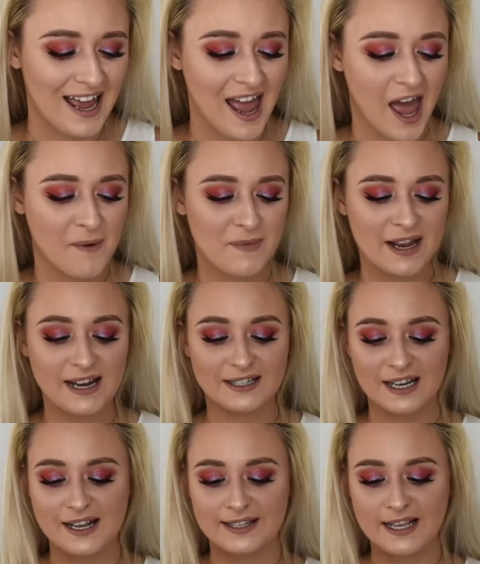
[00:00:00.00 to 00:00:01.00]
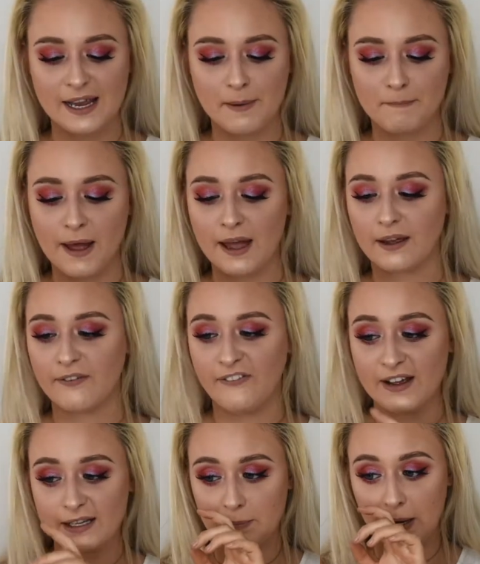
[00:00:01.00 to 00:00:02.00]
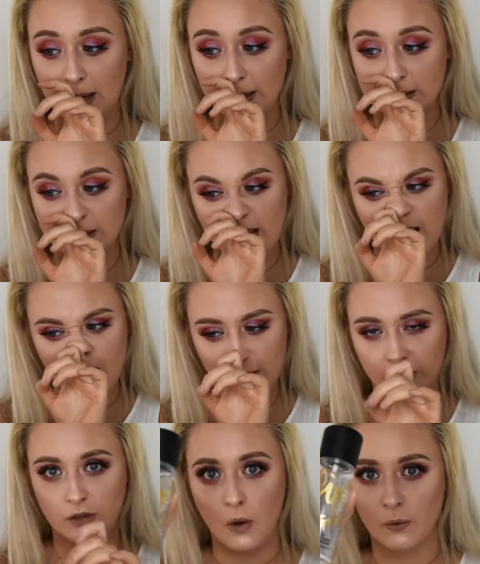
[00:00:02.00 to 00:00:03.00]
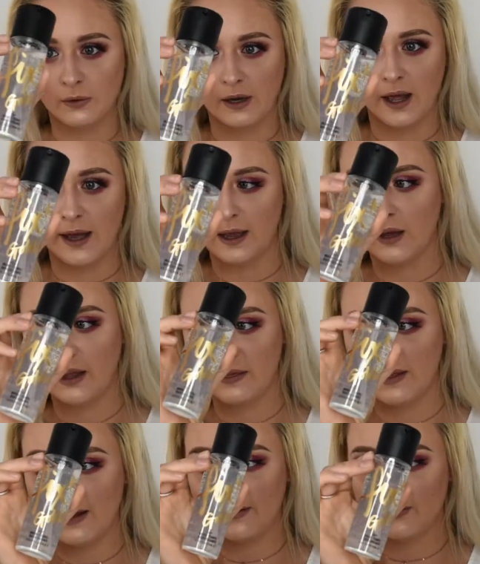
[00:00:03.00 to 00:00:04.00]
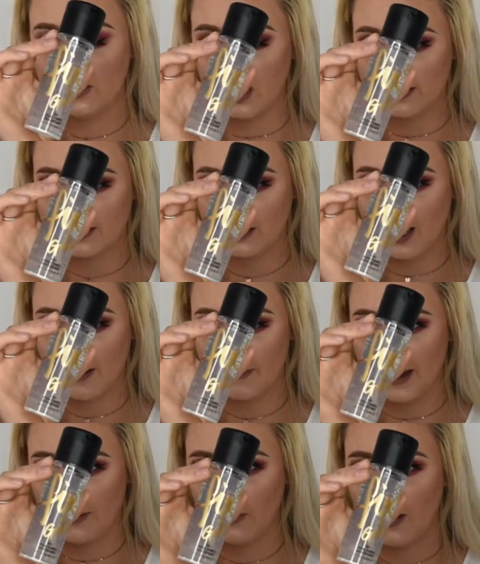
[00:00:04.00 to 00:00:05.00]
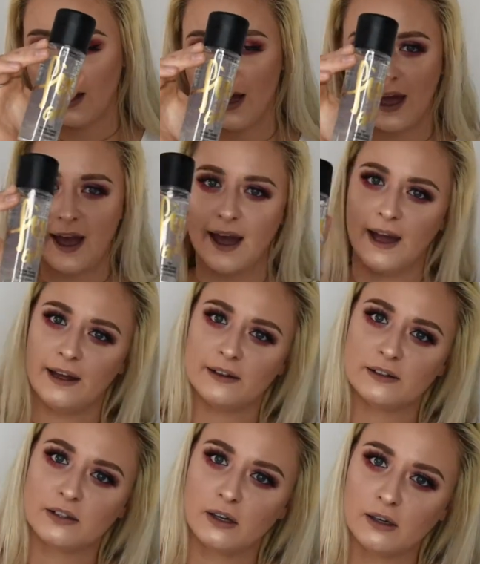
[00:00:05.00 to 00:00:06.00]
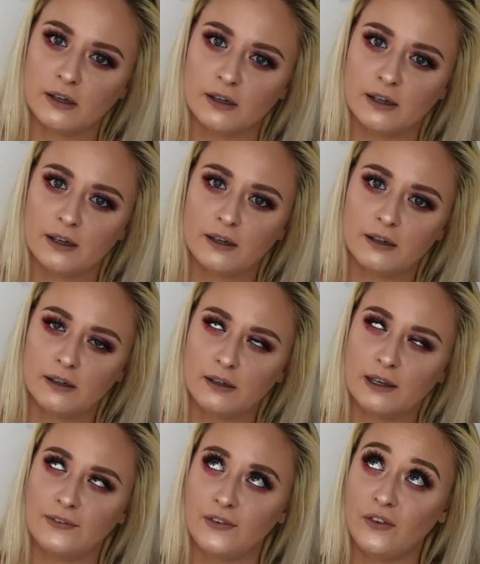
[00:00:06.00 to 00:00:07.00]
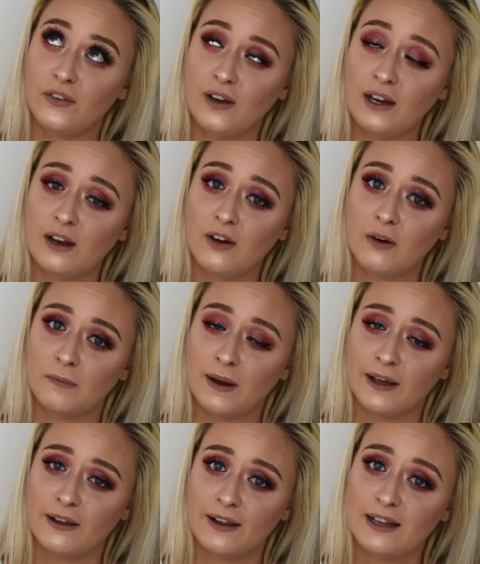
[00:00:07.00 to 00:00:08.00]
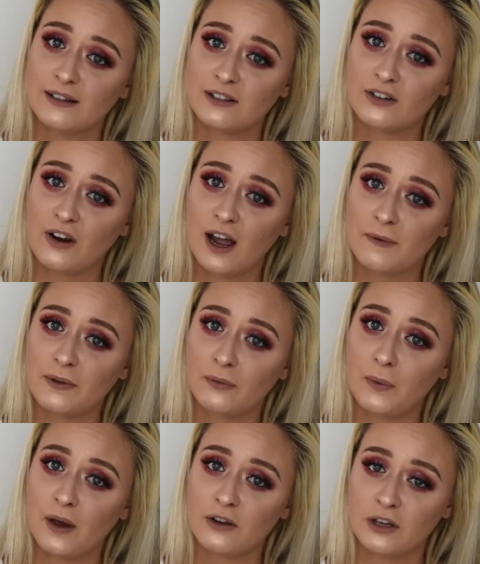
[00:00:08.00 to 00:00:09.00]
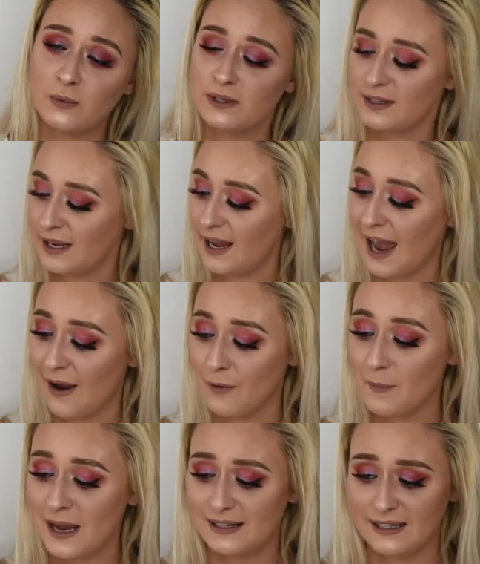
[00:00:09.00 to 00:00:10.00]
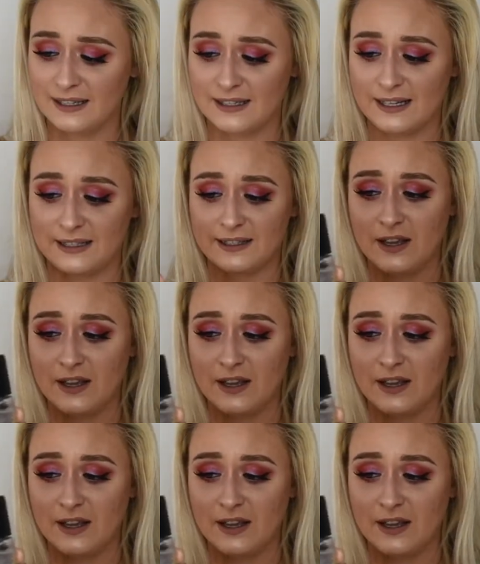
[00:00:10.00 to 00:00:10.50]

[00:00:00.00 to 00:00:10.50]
It is the MAC Fix Plus Gold Light, and these have just come out, and oh, if you've seen it on my Instagram as well, you will see how amazing this is.